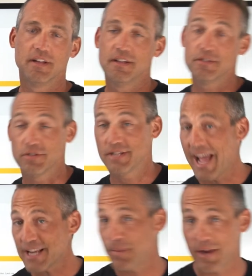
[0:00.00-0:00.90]
So the
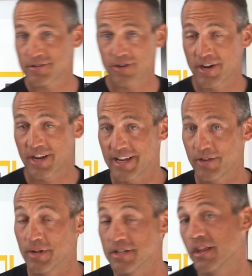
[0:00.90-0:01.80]
taxpayers aren't gonna
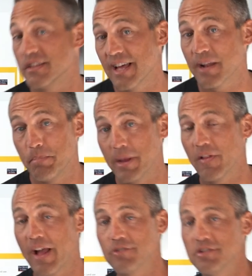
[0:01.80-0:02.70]
do it, it's not a
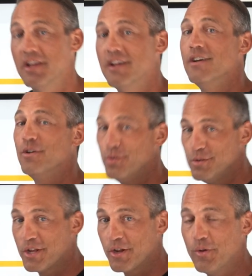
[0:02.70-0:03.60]
bailout.
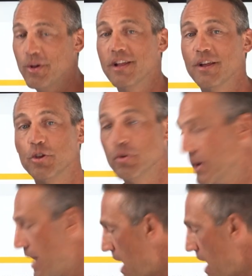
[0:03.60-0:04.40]
Who's gonna do it? You and